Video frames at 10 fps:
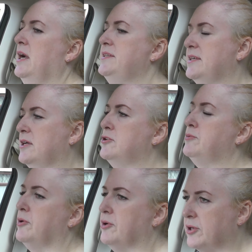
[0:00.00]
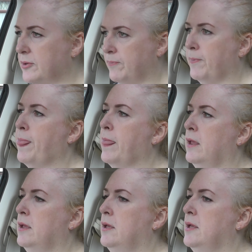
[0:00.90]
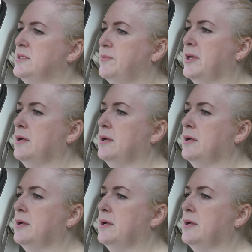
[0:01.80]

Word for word: I think that could work. Something